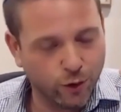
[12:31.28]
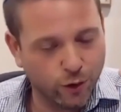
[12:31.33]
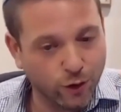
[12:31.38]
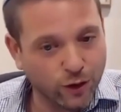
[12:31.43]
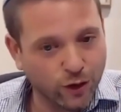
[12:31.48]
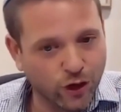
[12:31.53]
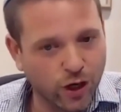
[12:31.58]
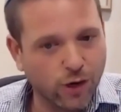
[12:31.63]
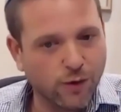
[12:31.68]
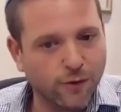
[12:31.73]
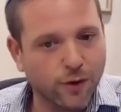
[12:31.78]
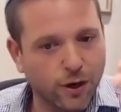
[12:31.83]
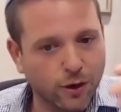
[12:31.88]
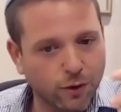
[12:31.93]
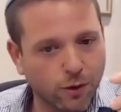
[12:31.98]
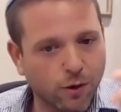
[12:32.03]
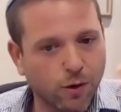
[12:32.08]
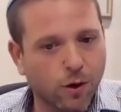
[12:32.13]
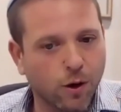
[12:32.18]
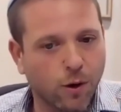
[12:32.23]
Jacob, you
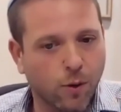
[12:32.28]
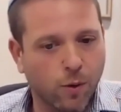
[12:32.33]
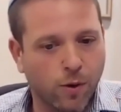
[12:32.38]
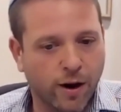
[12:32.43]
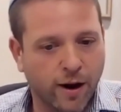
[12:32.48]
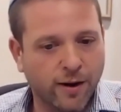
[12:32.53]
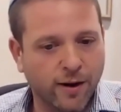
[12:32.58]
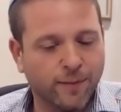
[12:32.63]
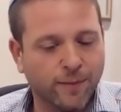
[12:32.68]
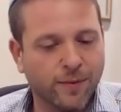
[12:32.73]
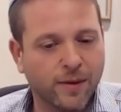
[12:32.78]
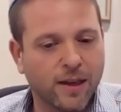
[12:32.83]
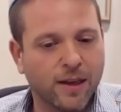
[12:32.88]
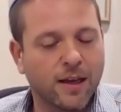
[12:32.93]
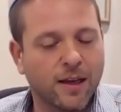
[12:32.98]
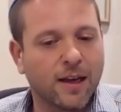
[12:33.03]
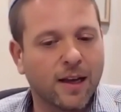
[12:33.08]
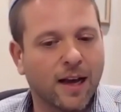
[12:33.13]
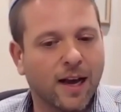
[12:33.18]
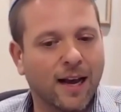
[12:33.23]
need to go away
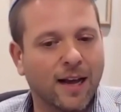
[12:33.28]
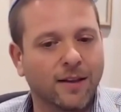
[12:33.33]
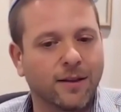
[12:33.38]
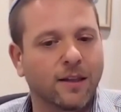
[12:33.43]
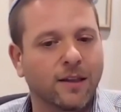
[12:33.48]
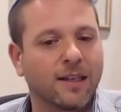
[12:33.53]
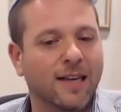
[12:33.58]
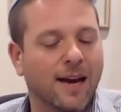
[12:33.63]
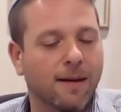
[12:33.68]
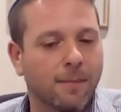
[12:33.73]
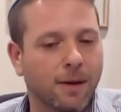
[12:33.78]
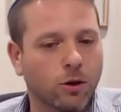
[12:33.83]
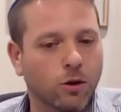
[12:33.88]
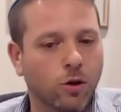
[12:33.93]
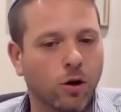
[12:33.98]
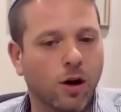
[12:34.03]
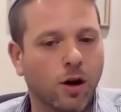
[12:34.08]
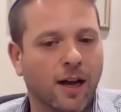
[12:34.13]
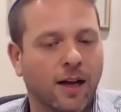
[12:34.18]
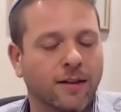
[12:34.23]
until
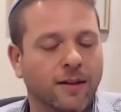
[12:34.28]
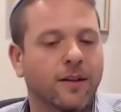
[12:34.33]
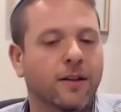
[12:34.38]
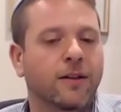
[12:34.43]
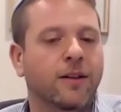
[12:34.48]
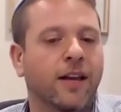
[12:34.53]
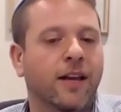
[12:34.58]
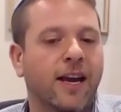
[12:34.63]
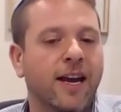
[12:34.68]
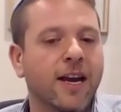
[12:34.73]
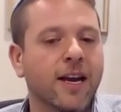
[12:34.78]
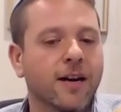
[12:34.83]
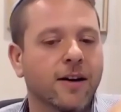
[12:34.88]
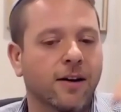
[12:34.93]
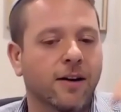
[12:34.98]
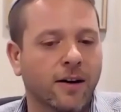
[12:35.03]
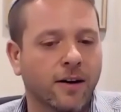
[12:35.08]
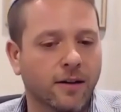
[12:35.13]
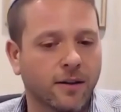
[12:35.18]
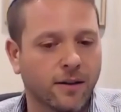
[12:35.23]
the
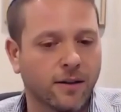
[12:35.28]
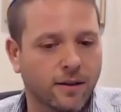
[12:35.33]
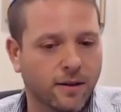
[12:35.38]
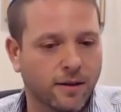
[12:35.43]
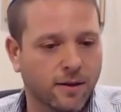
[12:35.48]
anger